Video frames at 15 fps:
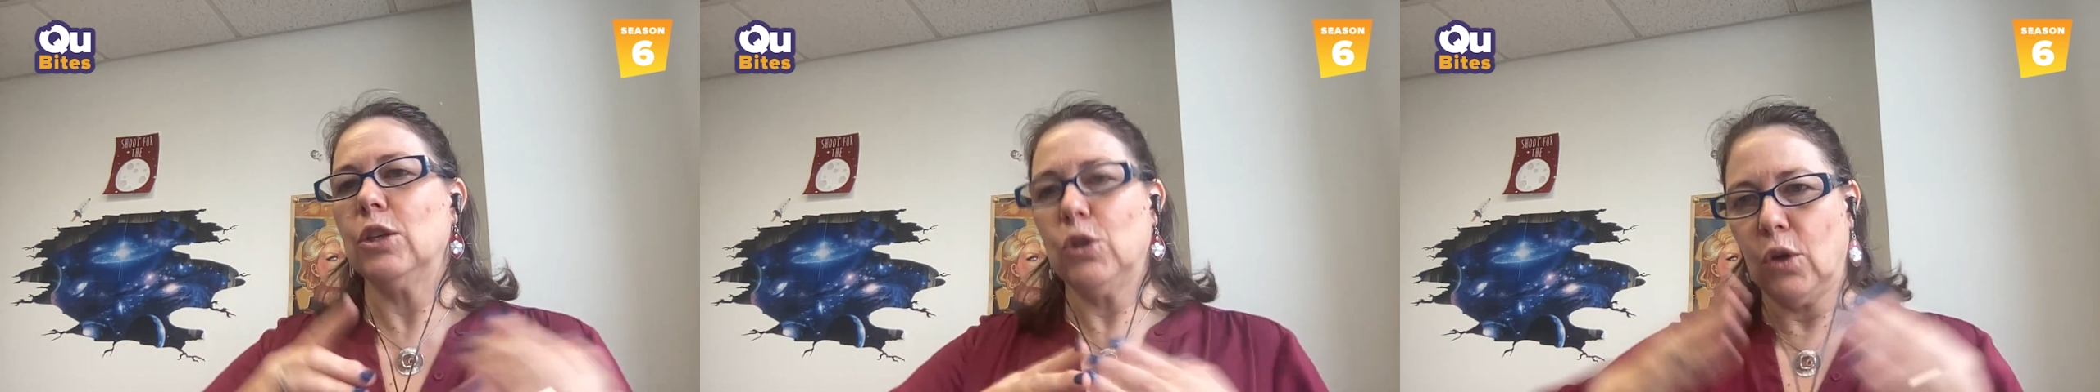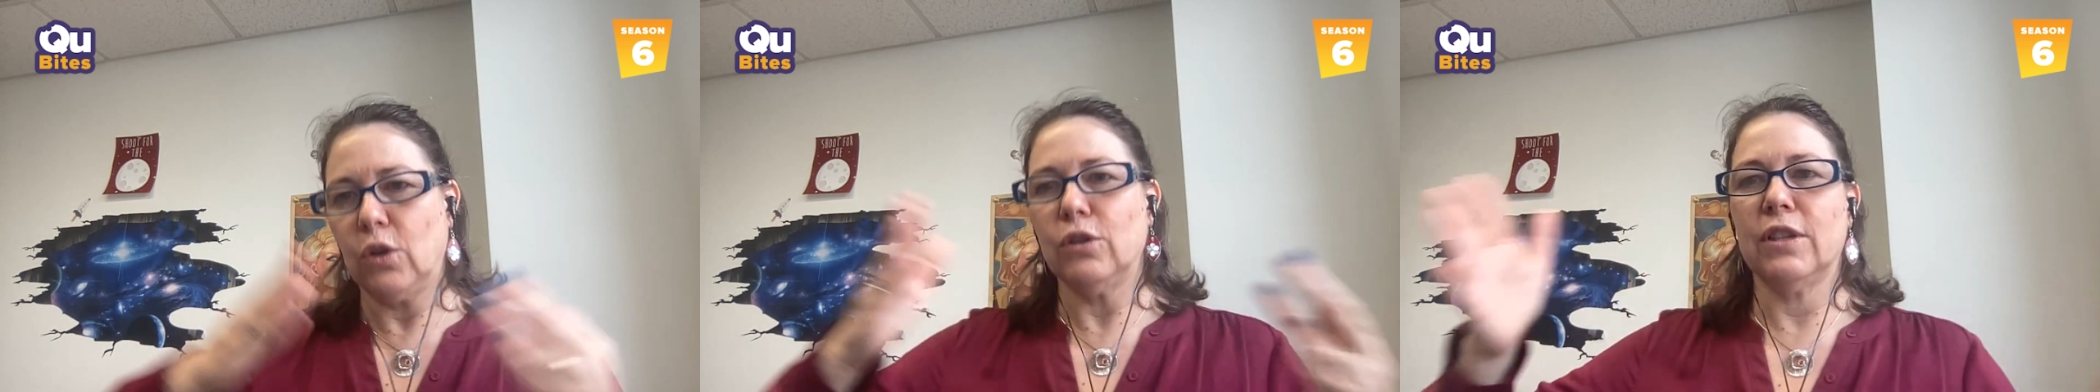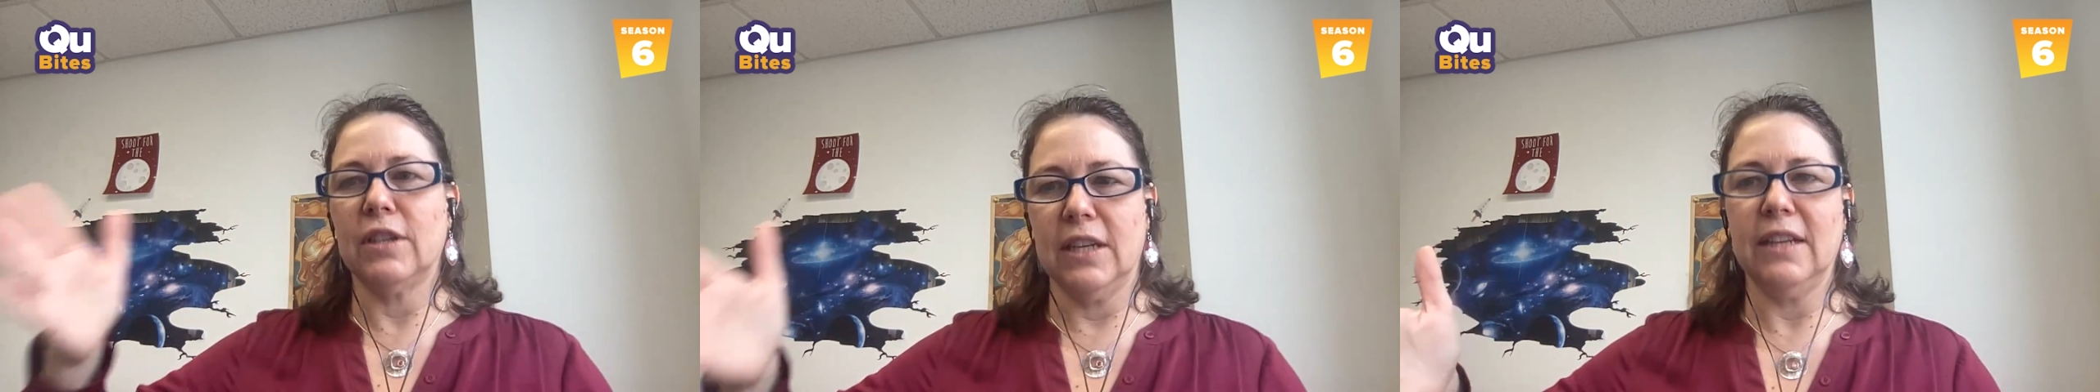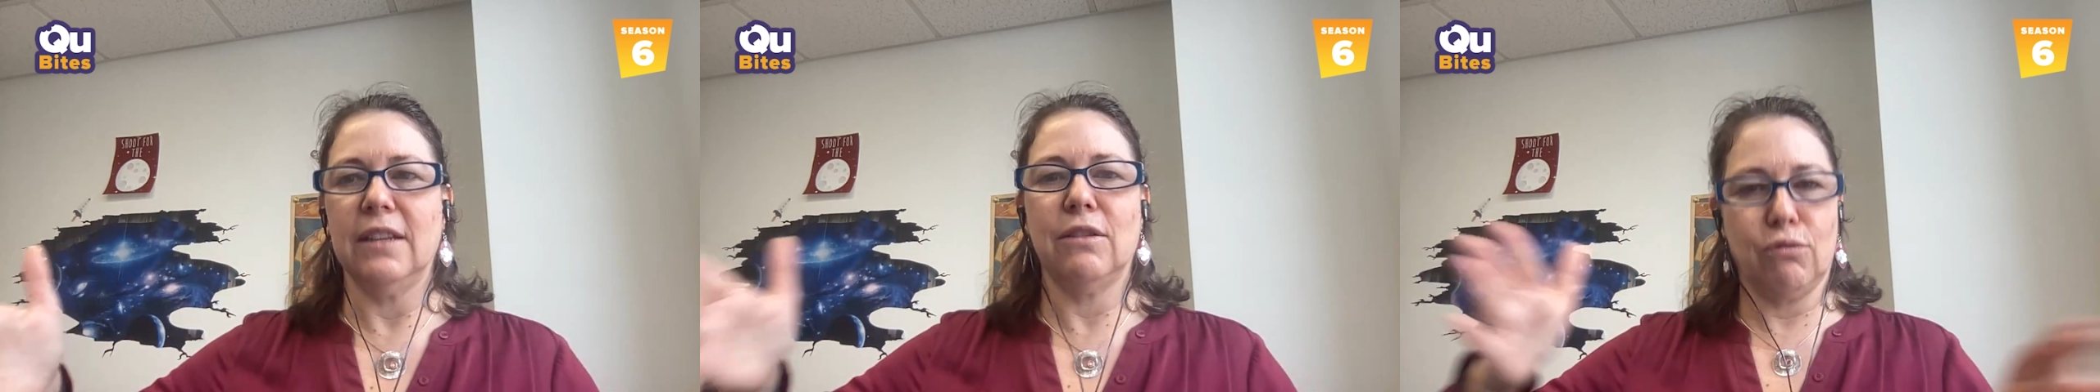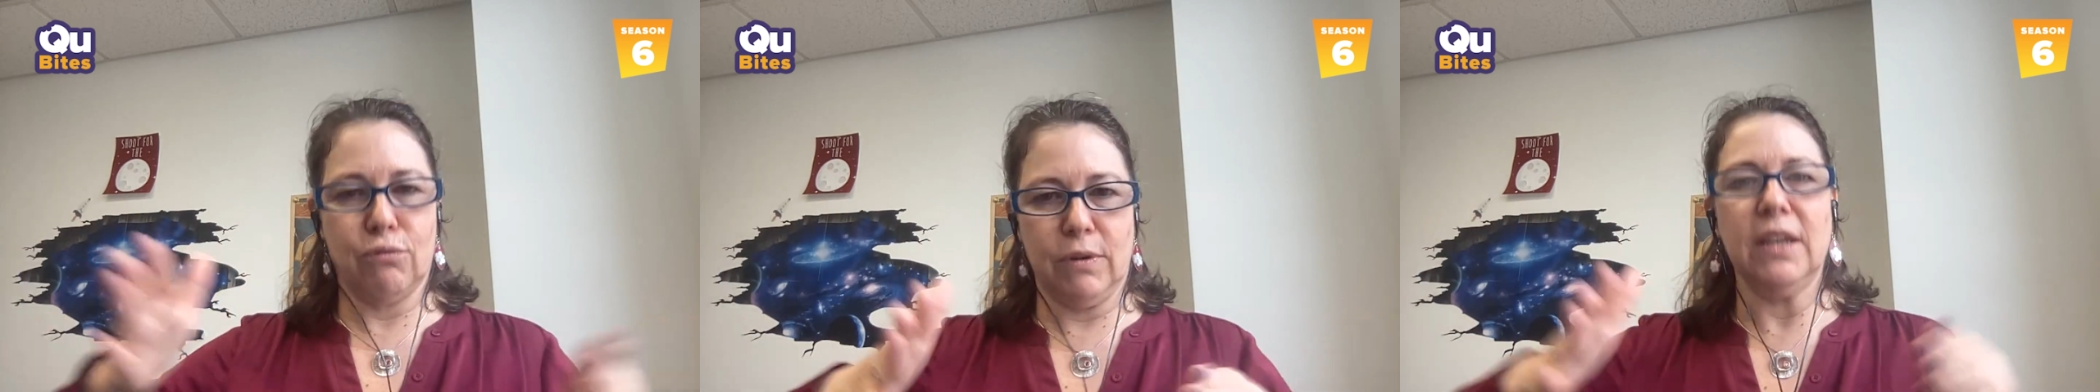don't need
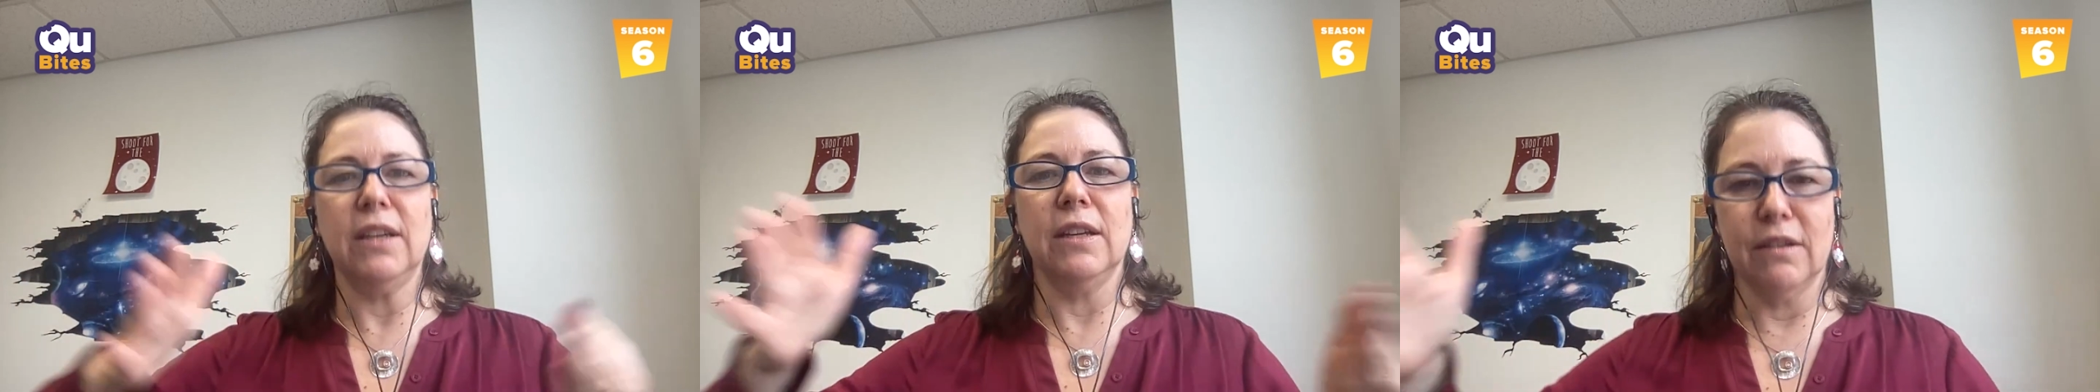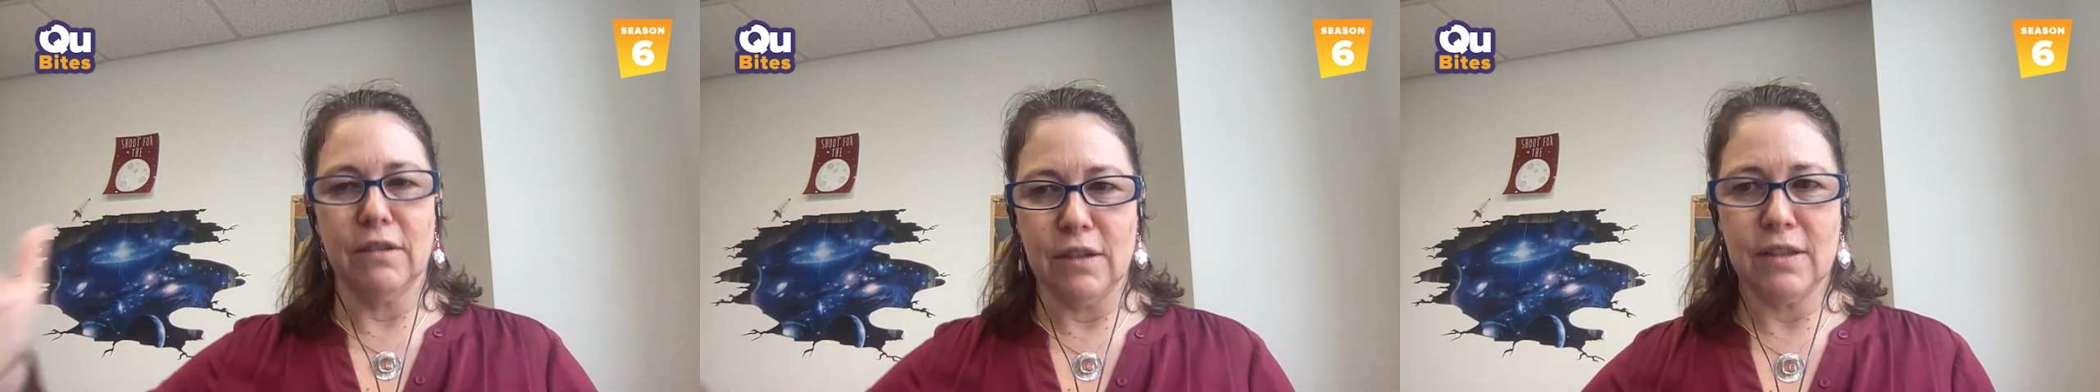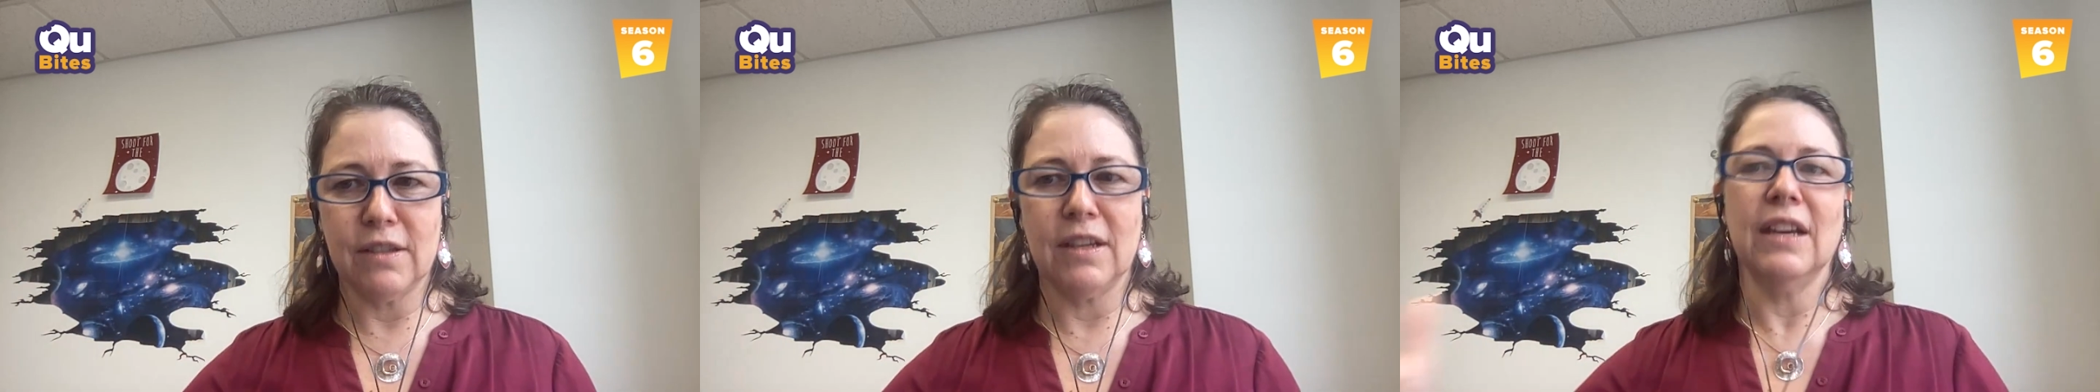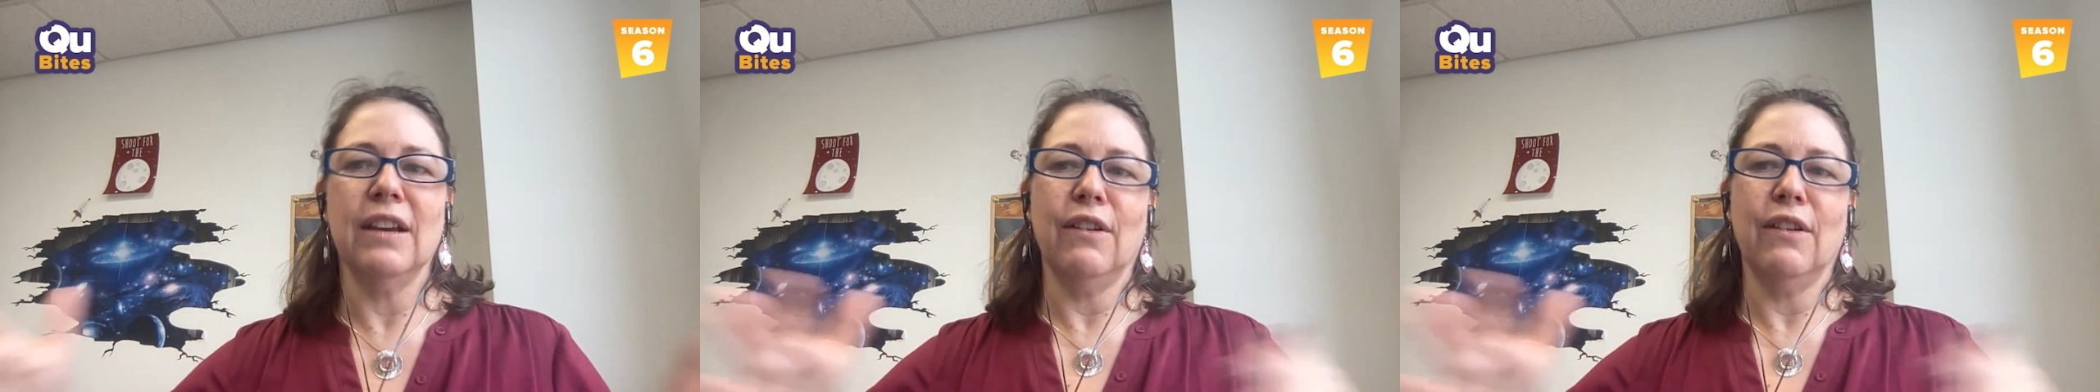three years,